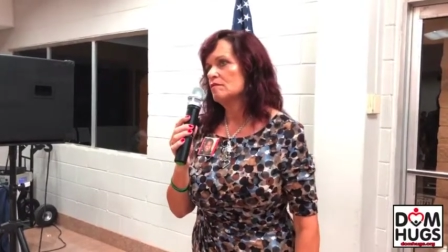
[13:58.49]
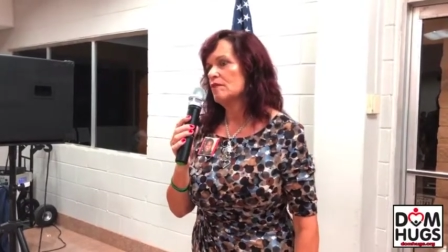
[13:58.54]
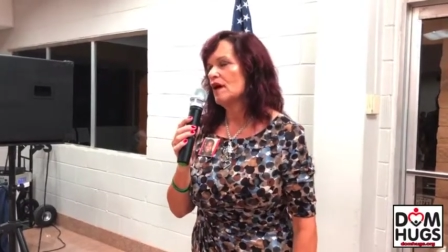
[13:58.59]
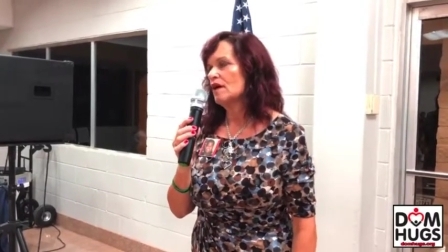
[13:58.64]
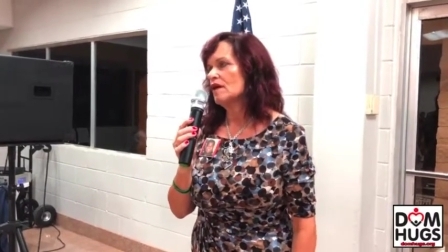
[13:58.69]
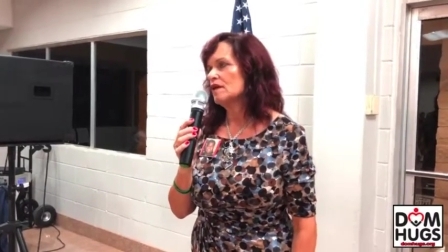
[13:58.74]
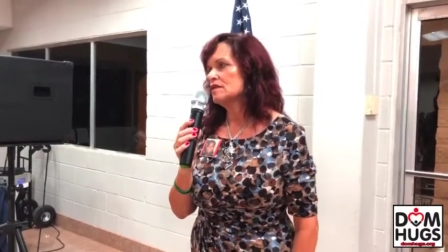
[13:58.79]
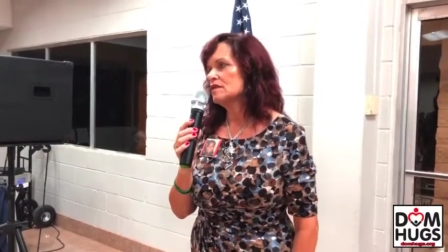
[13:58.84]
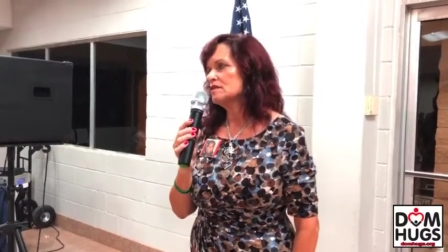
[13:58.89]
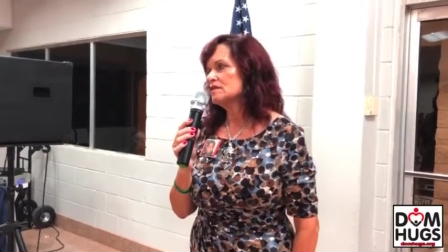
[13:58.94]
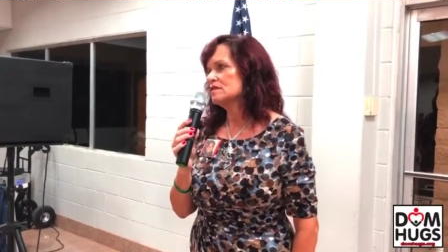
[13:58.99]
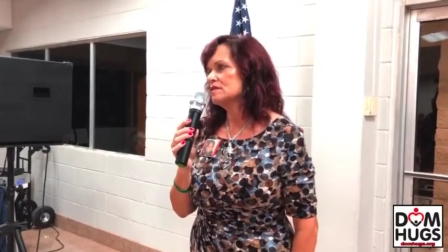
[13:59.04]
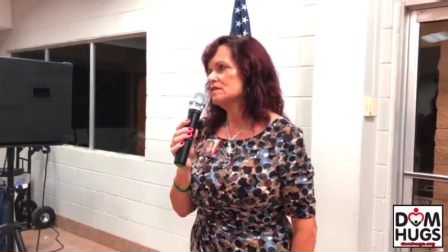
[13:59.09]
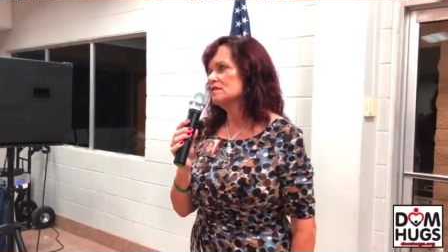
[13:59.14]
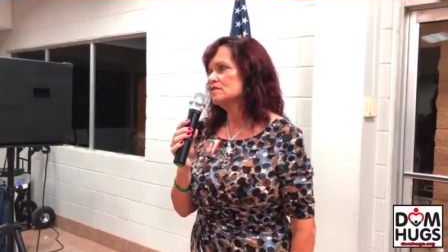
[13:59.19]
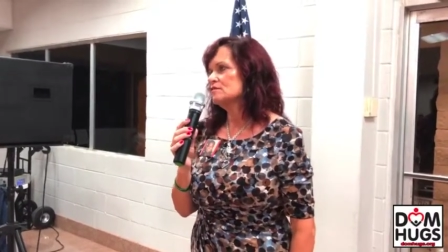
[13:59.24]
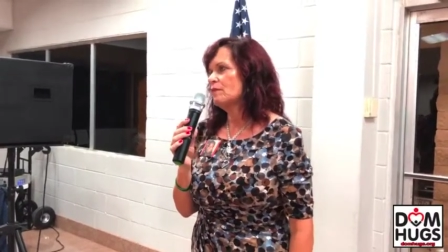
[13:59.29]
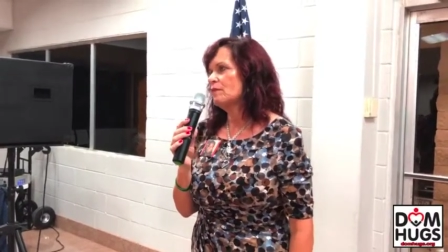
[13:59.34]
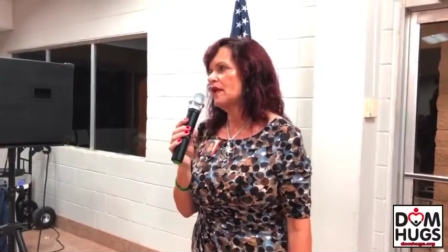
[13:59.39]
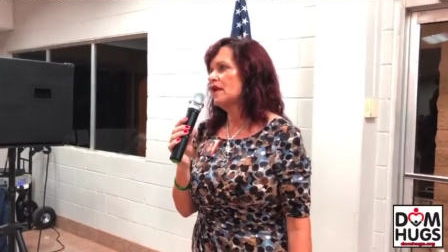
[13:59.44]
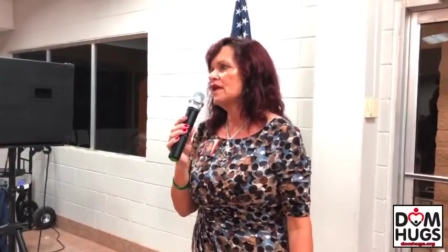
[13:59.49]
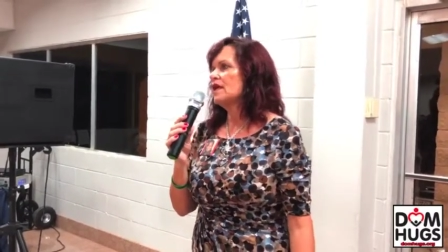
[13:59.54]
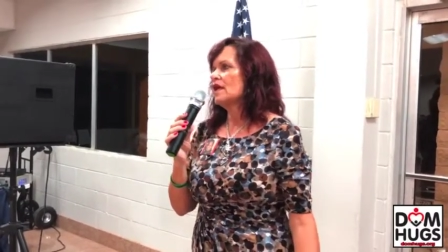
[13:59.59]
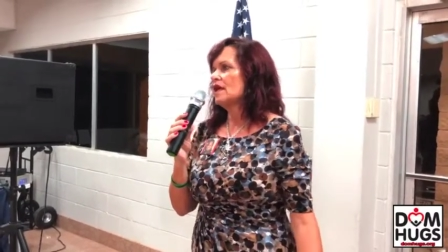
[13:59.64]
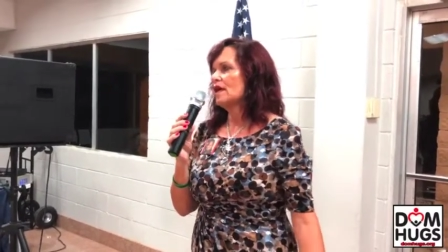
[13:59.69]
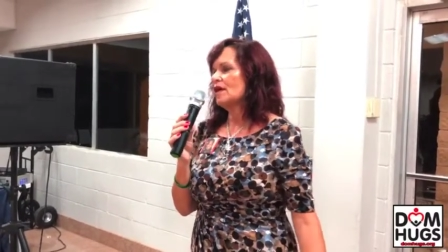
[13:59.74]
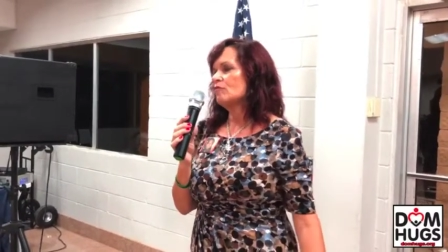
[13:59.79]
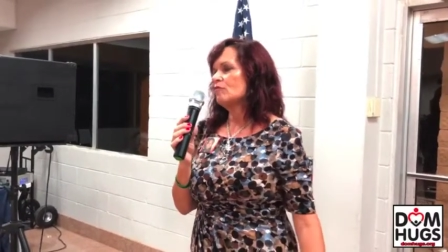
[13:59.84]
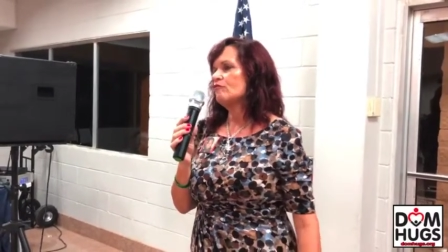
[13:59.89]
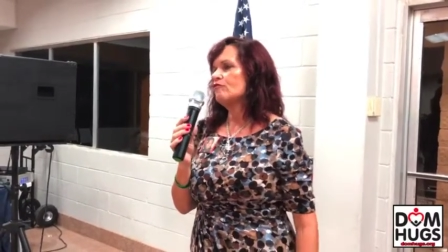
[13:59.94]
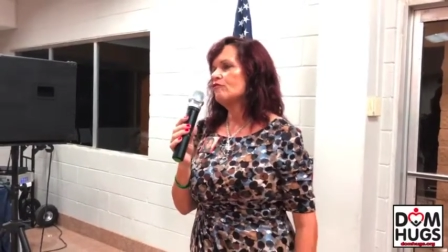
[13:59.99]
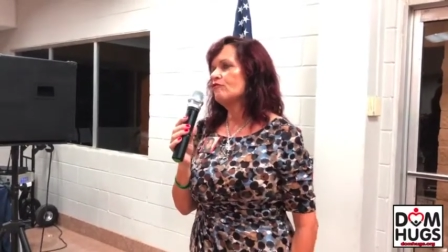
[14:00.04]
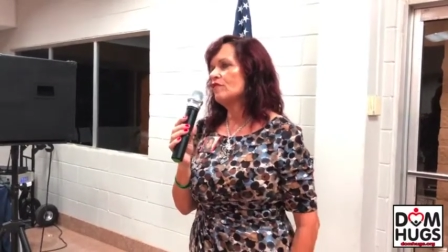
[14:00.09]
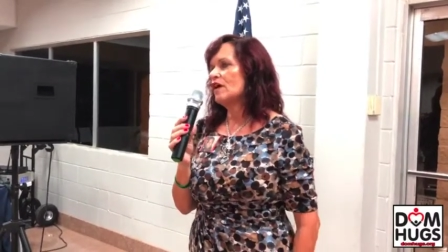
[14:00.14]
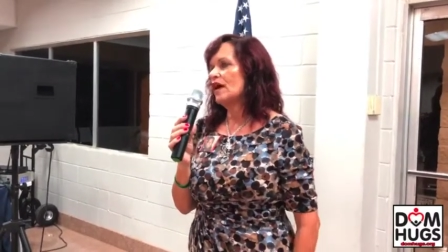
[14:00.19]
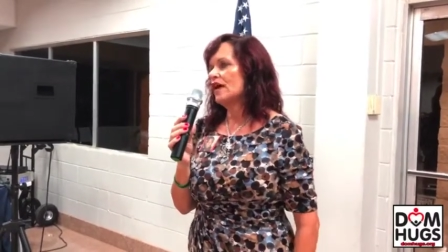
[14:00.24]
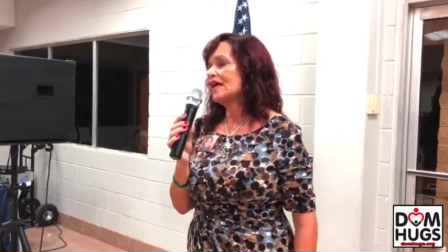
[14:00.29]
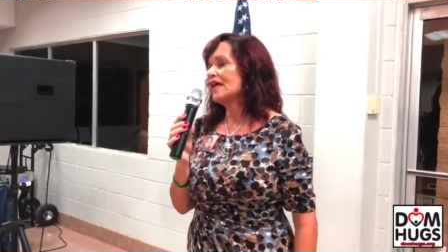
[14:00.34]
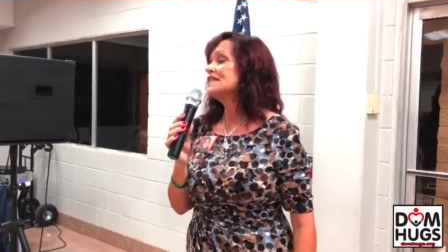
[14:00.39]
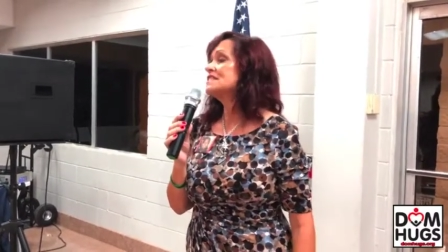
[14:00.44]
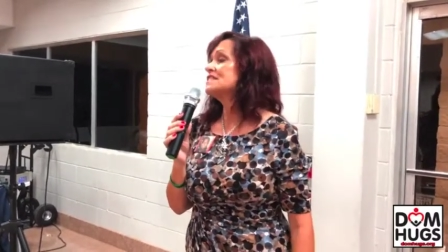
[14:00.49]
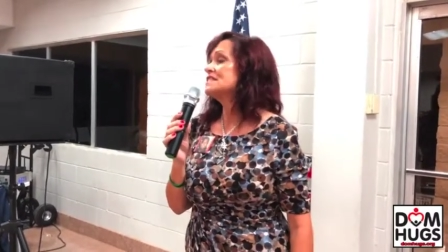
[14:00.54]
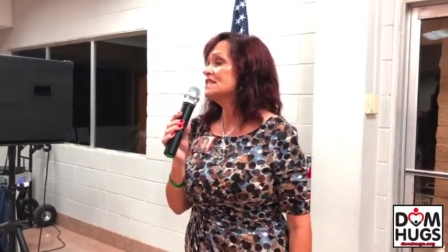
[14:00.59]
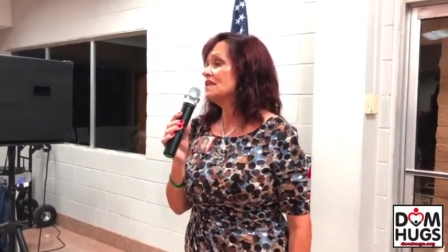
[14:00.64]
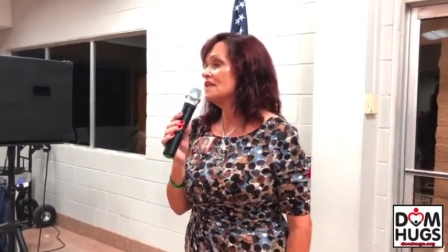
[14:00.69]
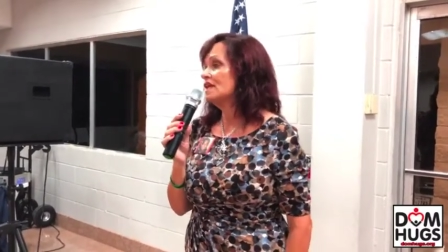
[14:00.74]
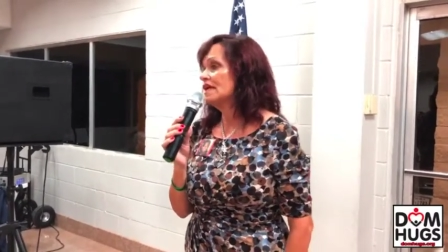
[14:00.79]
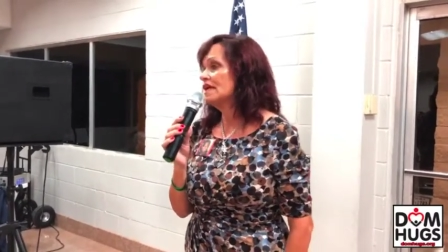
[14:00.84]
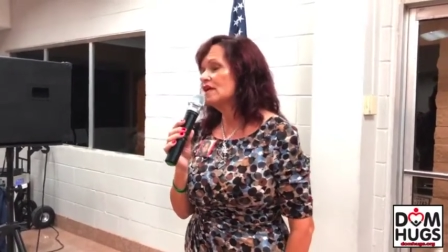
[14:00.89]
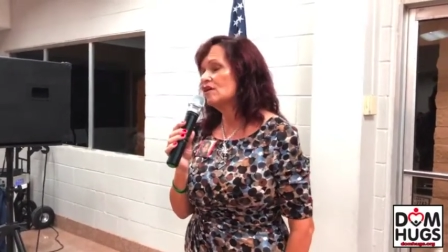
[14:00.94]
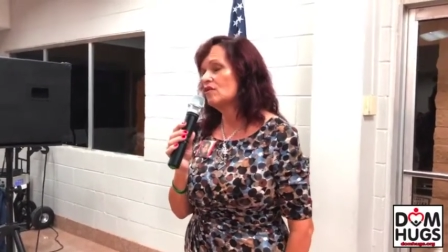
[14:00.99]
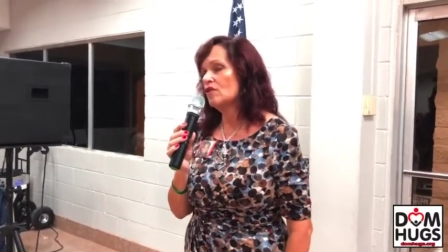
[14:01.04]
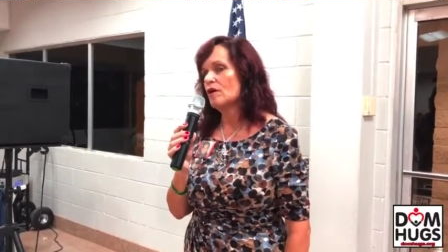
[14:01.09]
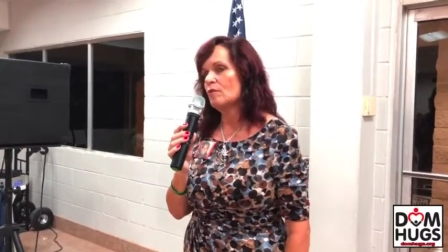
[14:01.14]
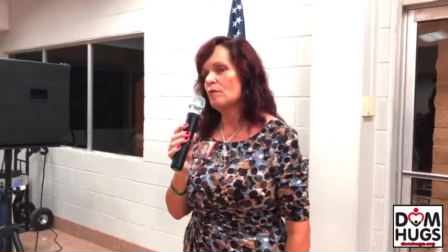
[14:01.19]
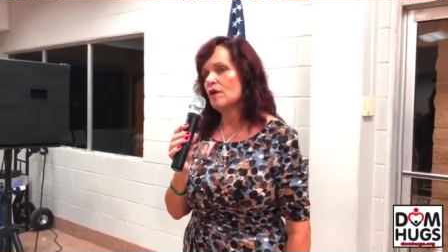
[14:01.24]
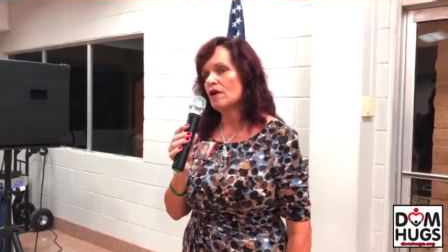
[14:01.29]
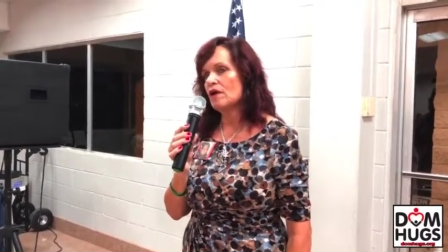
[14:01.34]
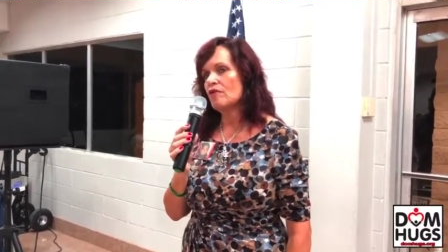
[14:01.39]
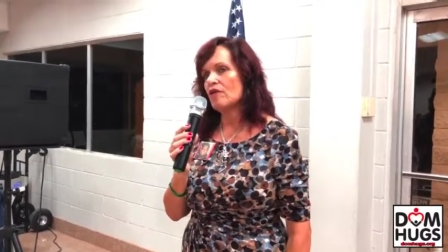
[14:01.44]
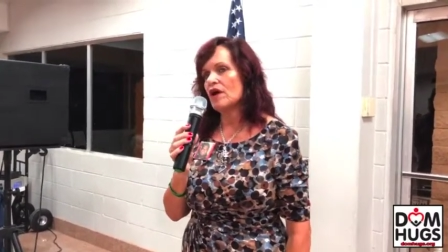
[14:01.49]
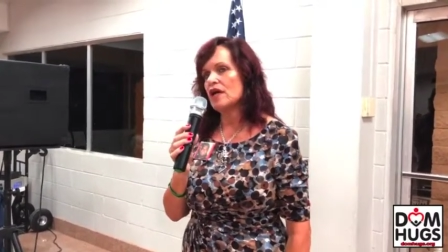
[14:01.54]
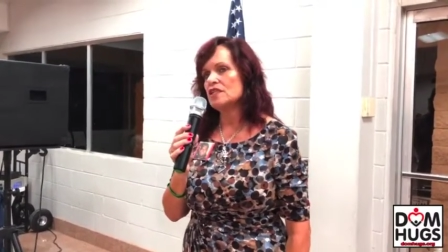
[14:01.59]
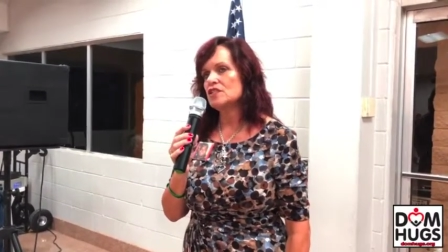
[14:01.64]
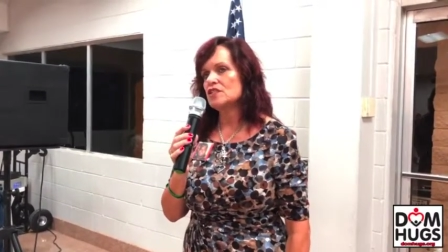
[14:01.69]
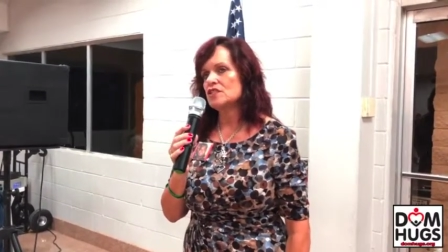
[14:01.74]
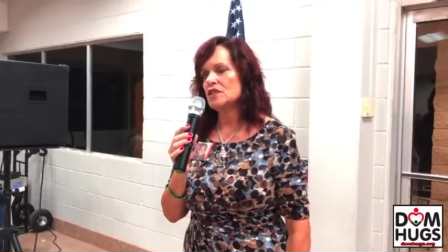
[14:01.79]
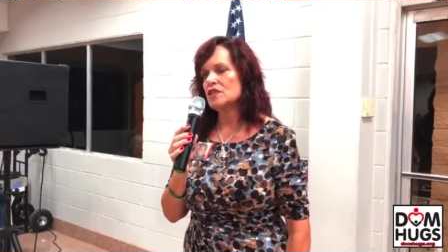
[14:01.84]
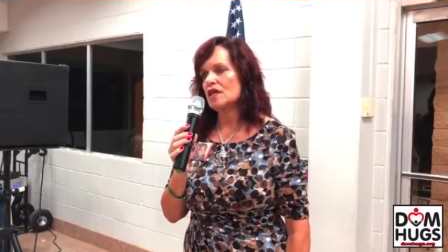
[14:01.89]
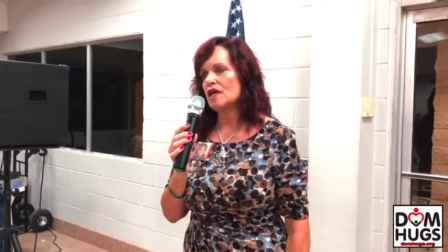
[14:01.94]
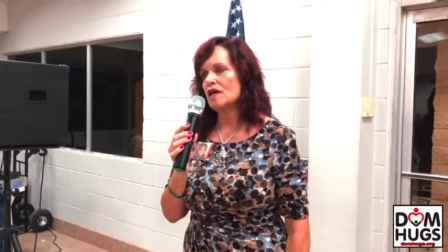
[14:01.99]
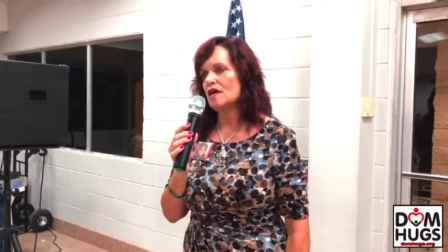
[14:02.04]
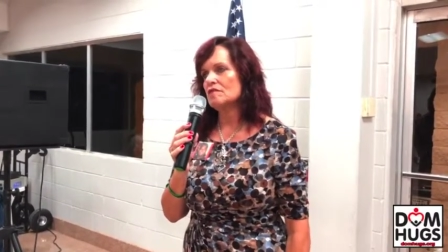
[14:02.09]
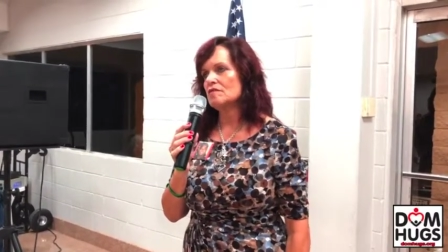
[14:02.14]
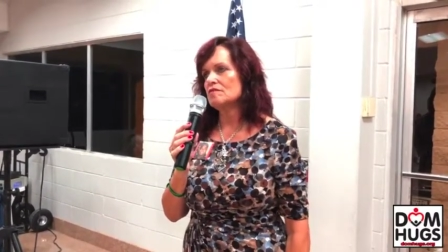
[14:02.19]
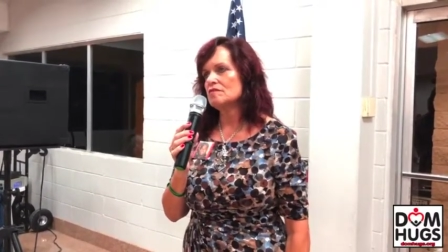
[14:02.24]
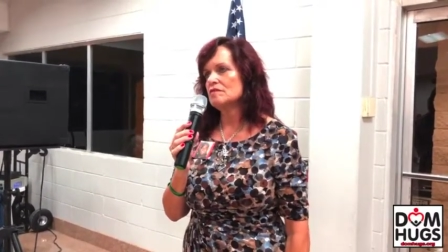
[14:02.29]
by speaking up against illegal immigration